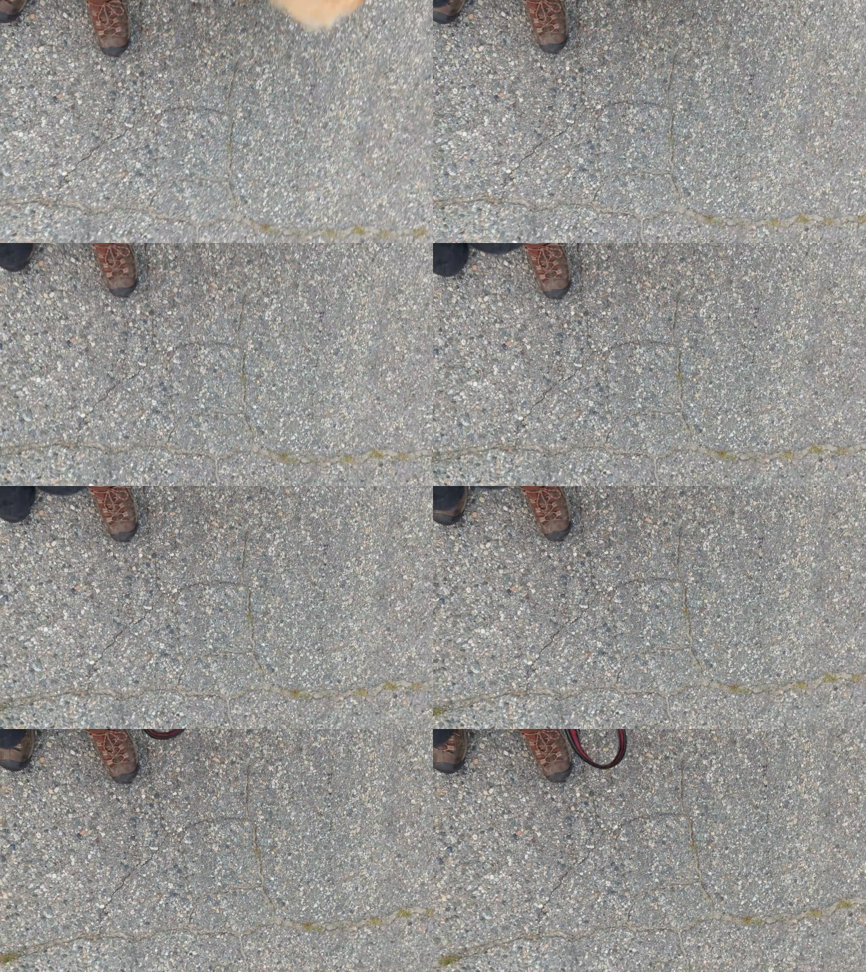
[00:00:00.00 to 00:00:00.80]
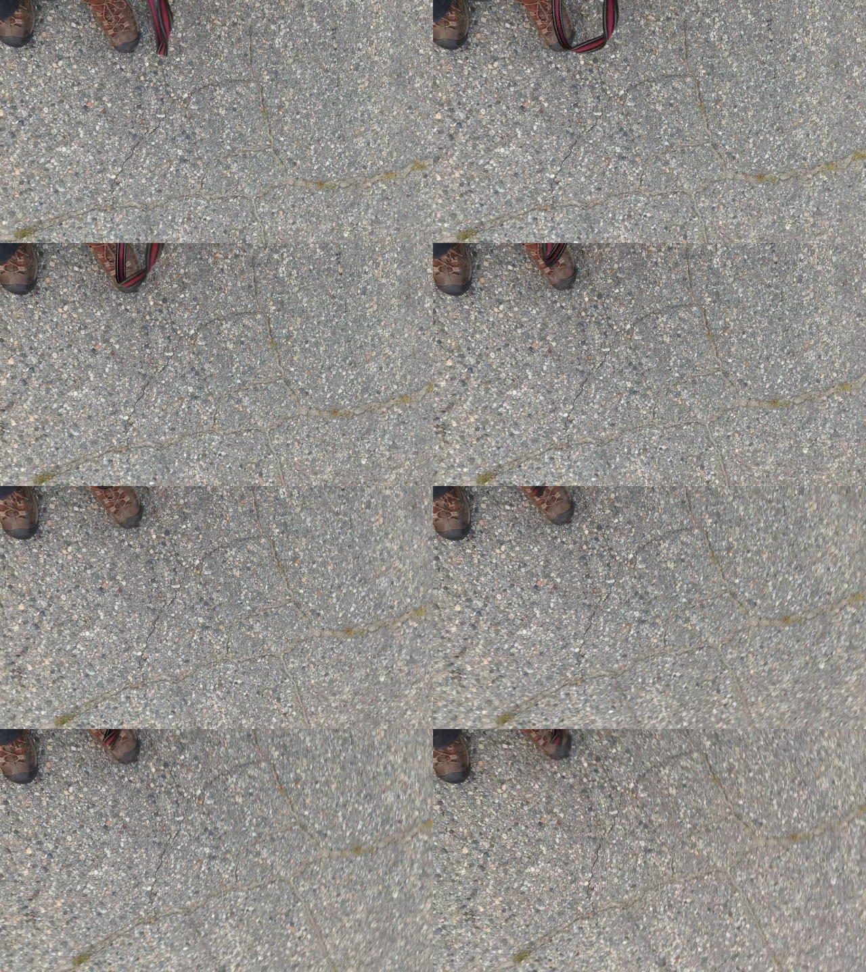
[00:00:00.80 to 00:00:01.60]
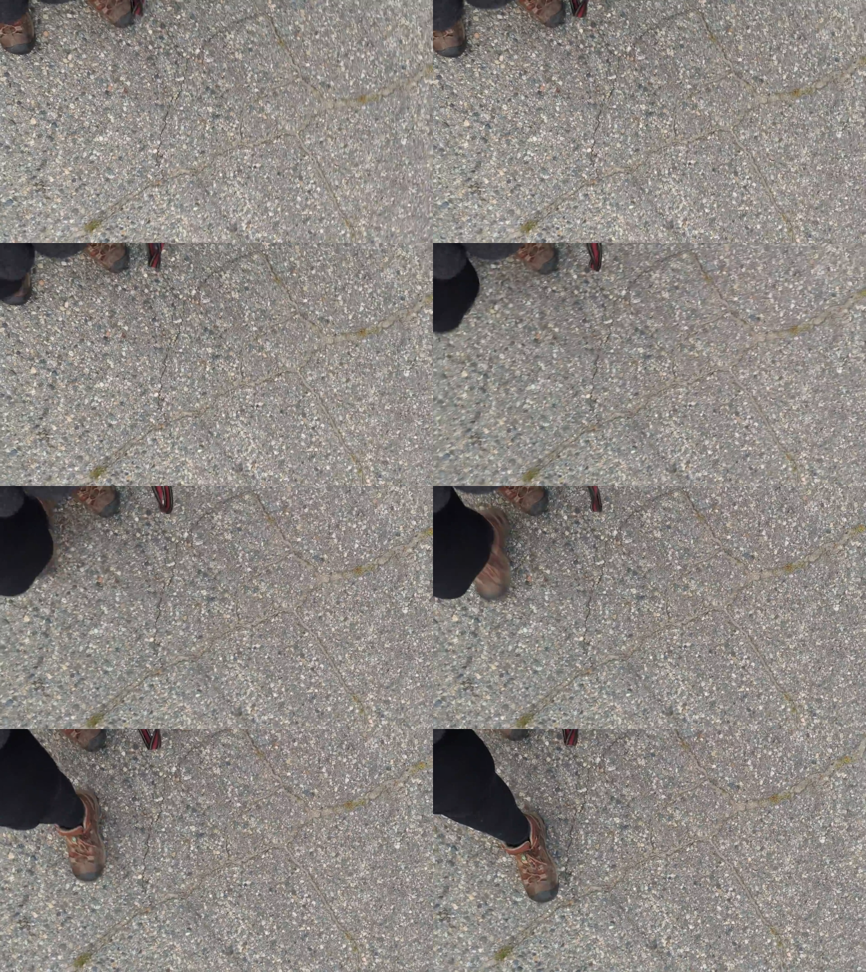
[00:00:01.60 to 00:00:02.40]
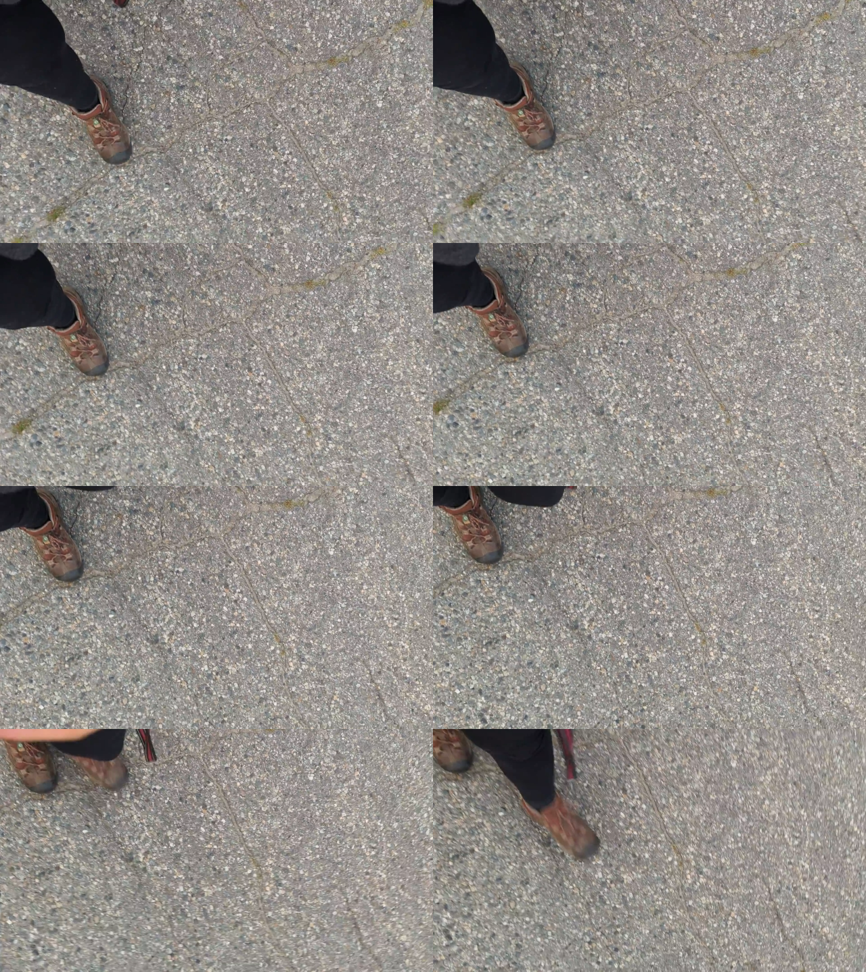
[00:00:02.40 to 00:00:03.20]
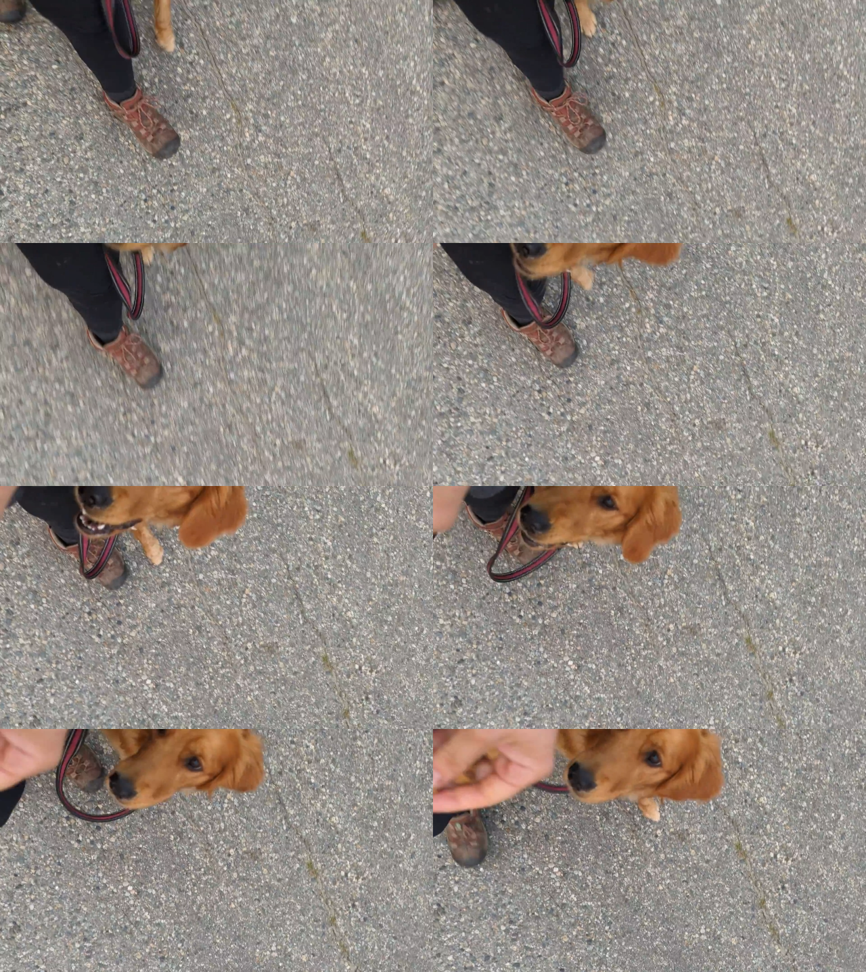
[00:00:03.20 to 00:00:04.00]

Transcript: Nobody's mouth can be seen.